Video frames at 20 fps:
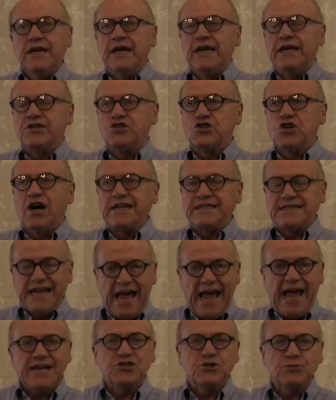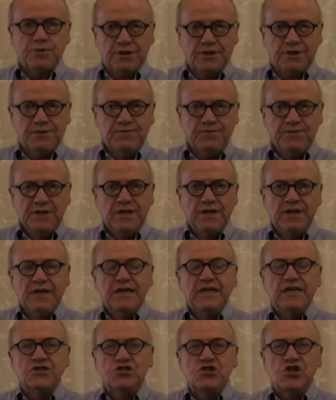is not taxable.
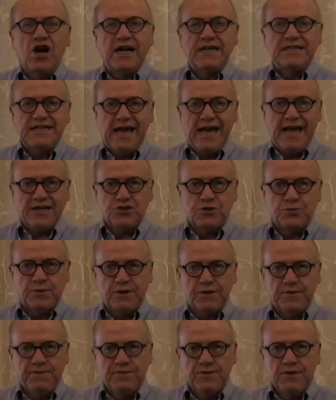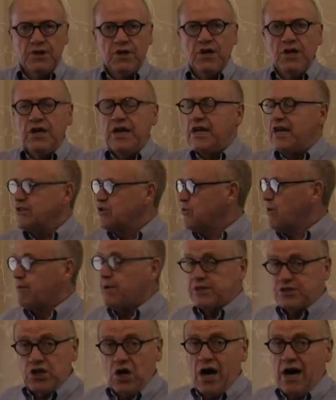And so I
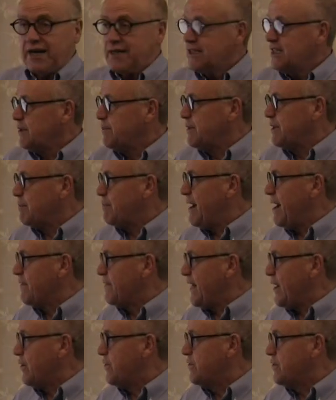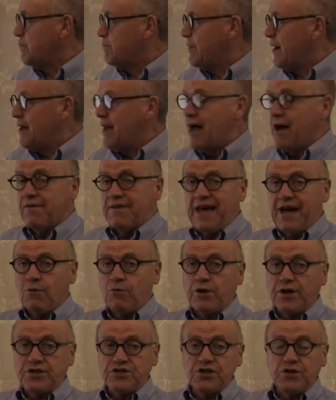want to talk a little bit about that, about how that
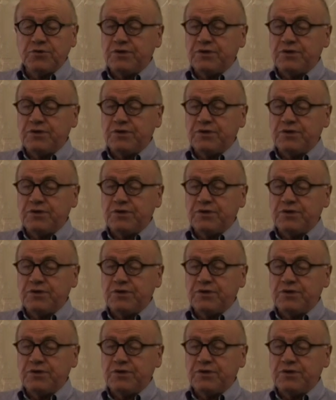works. So